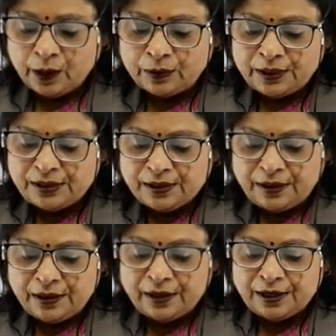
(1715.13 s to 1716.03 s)
now,
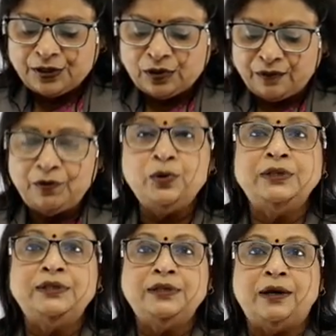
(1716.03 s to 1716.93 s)
disintegration of
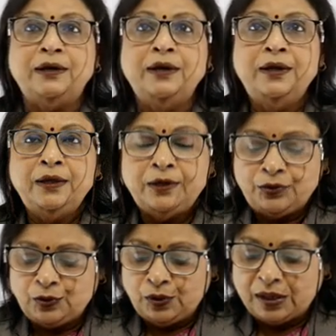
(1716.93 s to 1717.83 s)
USSR
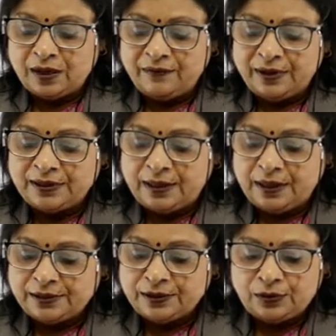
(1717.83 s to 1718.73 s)
should serve as a
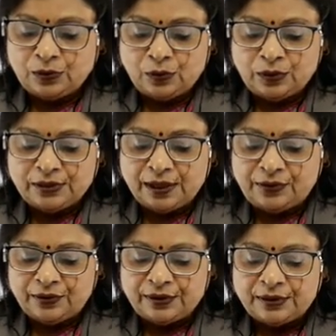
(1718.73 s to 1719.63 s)
lesson to those
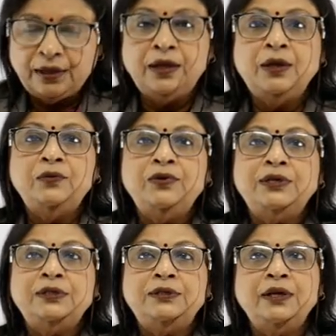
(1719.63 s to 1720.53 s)
countries
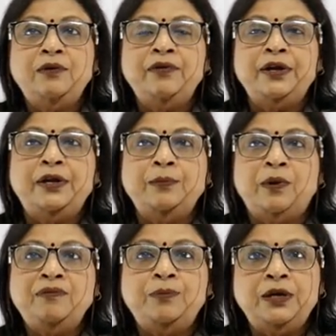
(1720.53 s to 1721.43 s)
which are still
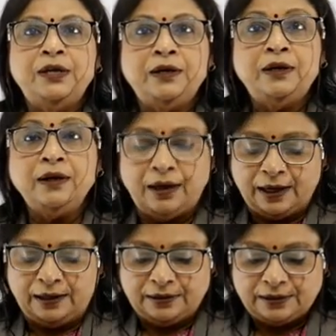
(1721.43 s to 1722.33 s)
victim of political
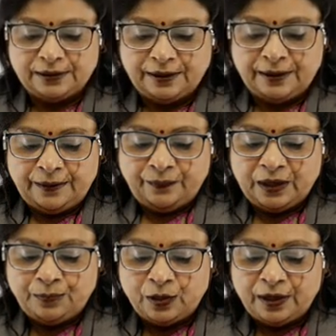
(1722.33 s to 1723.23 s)
alliance.
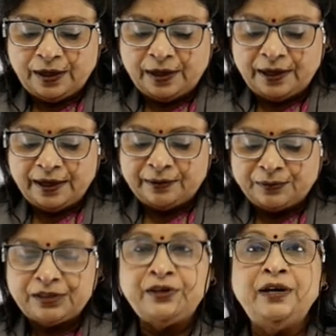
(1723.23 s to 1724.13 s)
Then political and
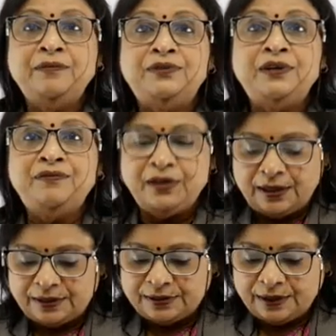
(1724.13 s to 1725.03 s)
administrative
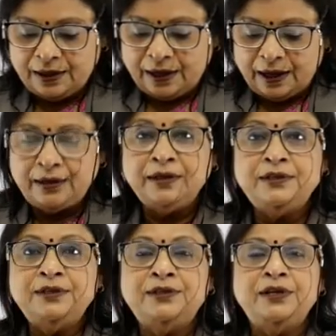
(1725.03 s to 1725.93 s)
thriftiness,
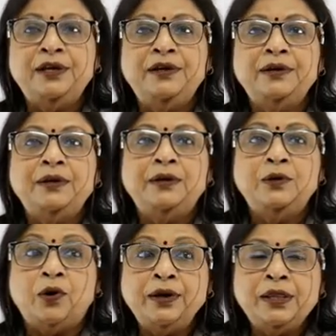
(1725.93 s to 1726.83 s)
unnecessary,
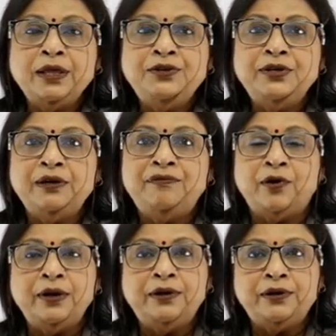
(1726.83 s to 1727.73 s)
non-essential
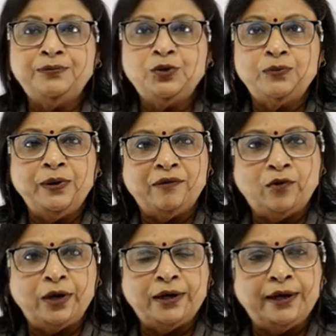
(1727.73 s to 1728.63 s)
foreign trips should be
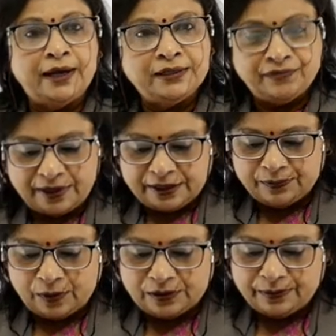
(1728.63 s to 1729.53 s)
avoided as far
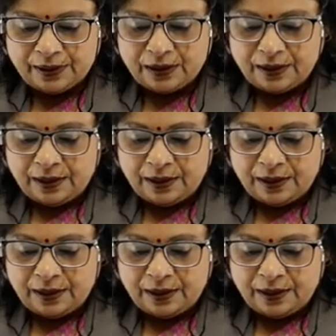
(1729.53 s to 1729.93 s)
as possible.